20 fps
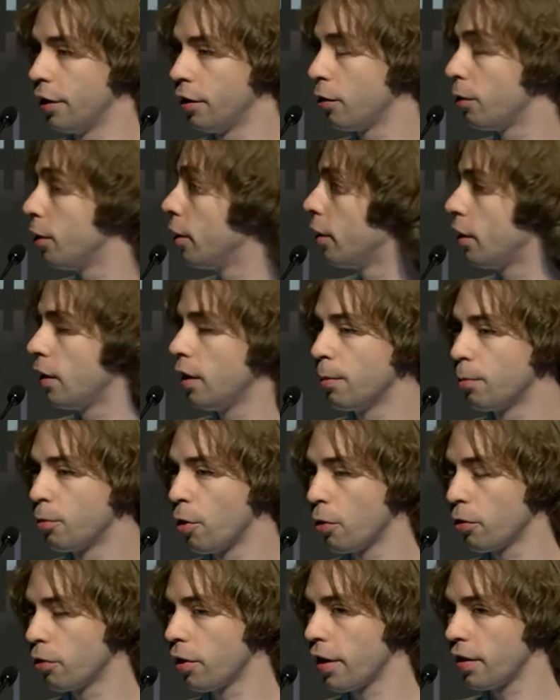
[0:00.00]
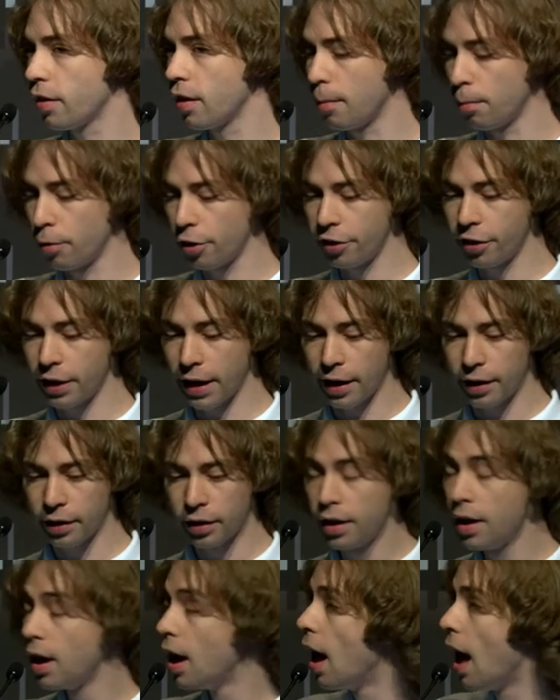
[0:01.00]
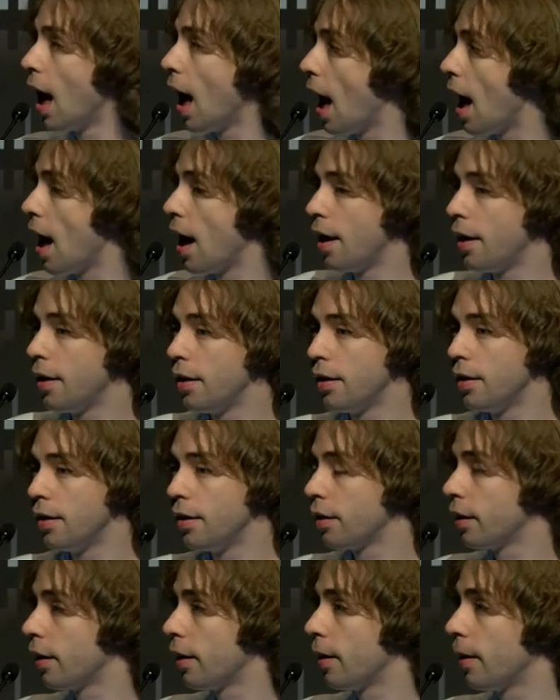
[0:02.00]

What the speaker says: So you see a progress number there. And